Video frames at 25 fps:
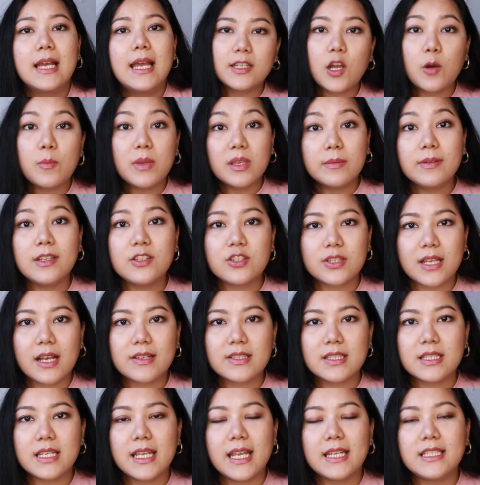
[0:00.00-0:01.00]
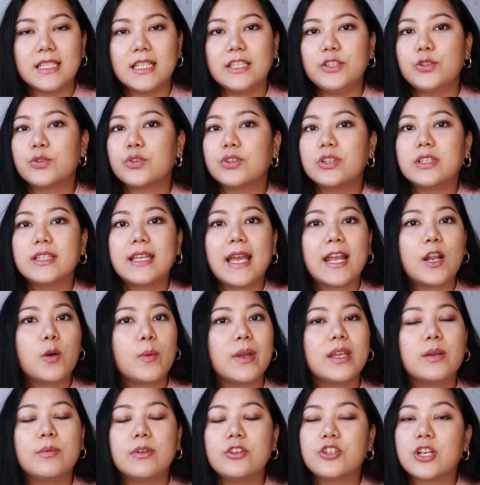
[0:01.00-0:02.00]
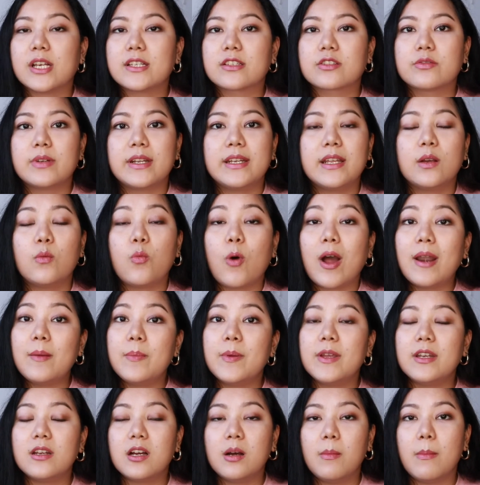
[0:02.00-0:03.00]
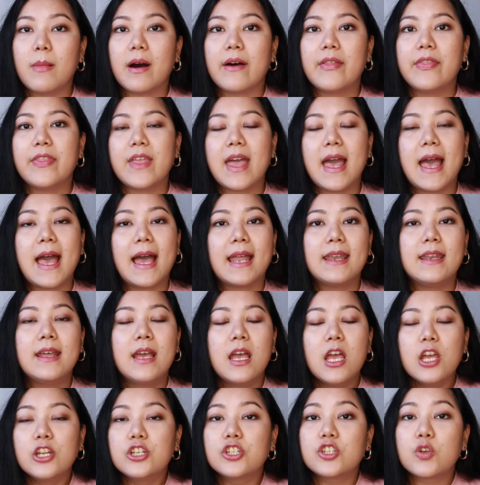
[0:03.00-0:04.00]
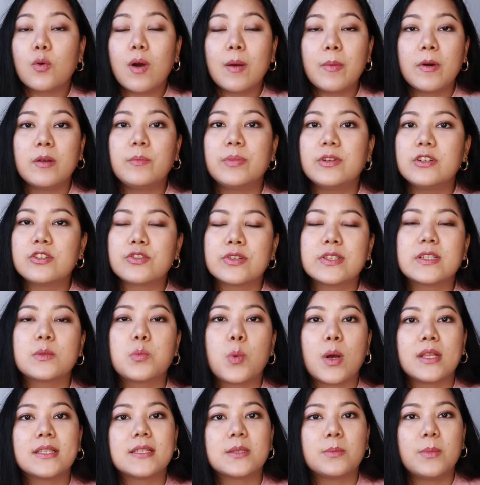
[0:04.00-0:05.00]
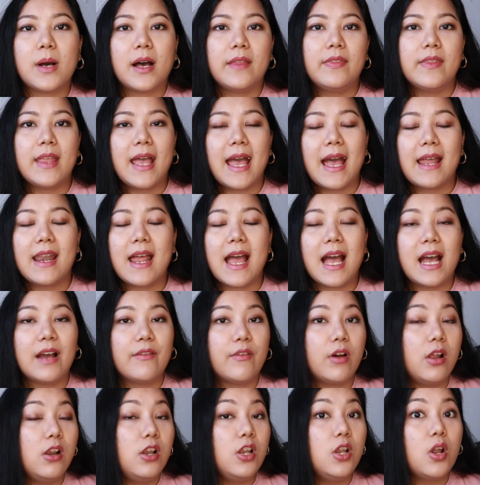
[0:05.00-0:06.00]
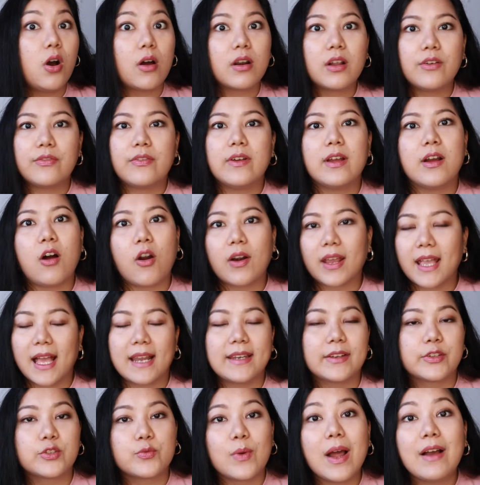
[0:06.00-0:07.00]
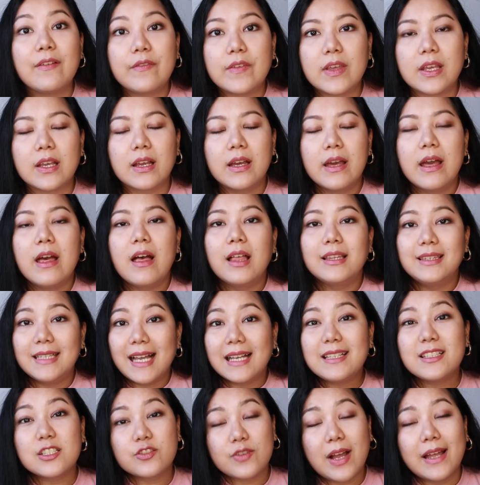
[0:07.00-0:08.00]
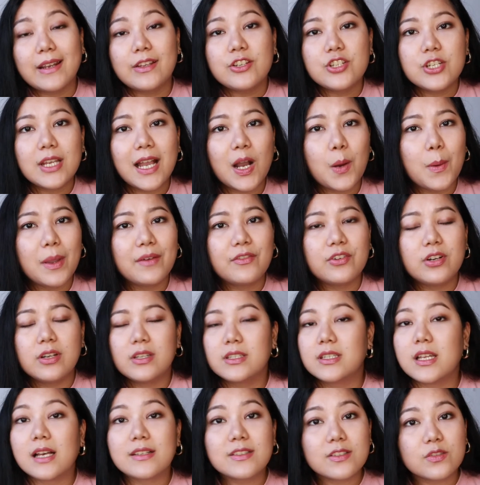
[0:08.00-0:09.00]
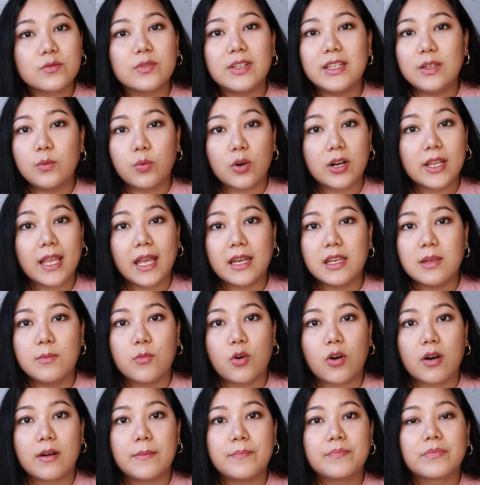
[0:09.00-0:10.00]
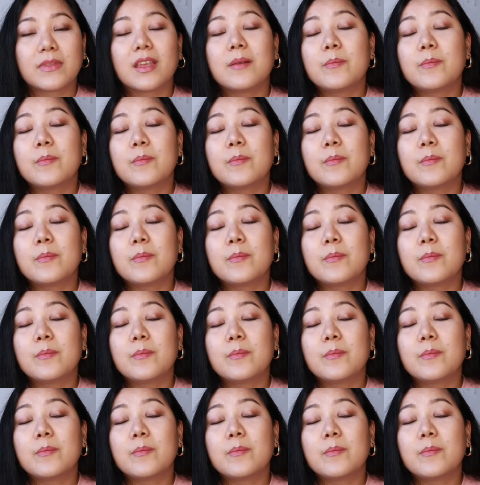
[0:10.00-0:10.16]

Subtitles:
Now, maybe in 2018, you could get away with just creating one pin a month and show up on Pinterest once a month and have a lot of organic traffic. That strategy, however, doesn't really work anymore.